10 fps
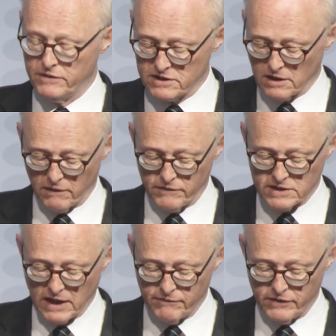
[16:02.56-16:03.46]
the service
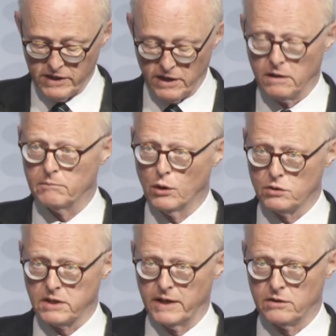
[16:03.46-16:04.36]
every year,
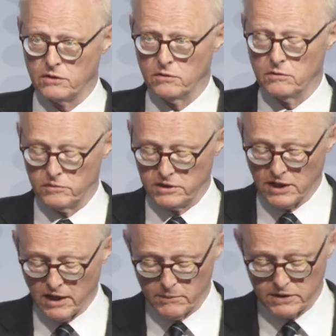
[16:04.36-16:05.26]
mostly through
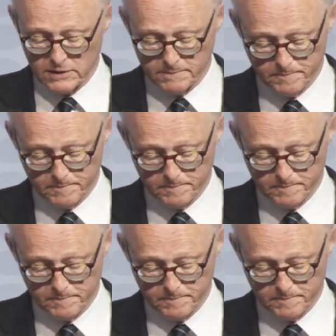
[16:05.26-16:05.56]
retirement.